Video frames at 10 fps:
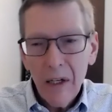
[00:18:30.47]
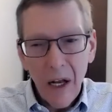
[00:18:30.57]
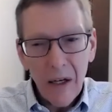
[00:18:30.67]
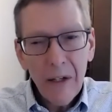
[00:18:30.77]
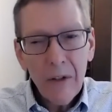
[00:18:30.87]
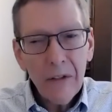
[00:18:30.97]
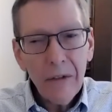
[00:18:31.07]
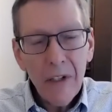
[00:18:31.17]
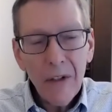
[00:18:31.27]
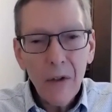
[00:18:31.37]
electric
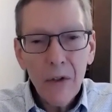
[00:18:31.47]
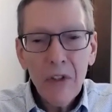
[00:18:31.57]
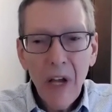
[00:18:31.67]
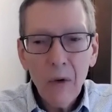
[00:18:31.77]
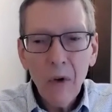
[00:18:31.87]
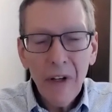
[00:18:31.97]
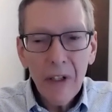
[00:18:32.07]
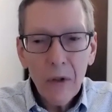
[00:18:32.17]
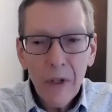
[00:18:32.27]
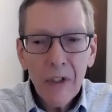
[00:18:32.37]
vehicles, that will
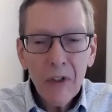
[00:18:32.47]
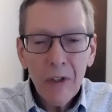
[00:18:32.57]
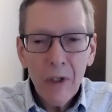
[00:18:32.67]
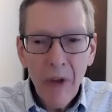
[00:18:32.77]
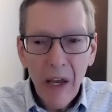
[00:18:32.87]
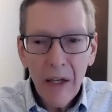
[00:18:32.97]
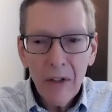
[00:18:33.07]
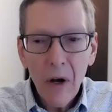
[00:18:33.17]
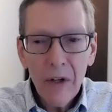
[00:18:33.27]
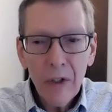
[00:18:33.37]
increase the demand
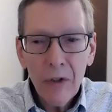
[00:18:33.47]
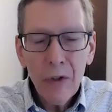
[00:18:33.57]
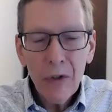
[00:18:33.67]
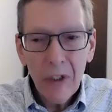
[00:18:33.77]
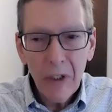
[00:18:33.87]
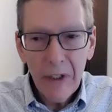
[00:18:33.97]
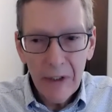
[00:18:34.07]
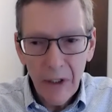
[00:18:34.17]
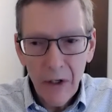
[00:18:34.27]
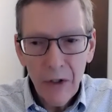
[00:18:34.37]
on your utility
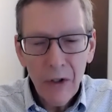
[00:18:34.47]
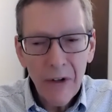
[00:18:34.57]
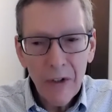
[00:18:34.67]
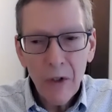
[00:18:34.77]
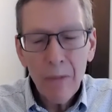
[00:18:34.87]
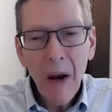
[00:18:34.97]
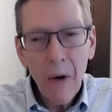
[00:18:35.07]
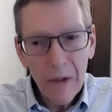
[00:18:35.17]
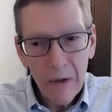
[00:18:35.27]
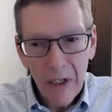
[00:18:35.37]
load or on your
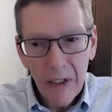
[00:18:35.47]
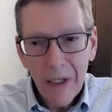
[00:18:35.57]
power grid.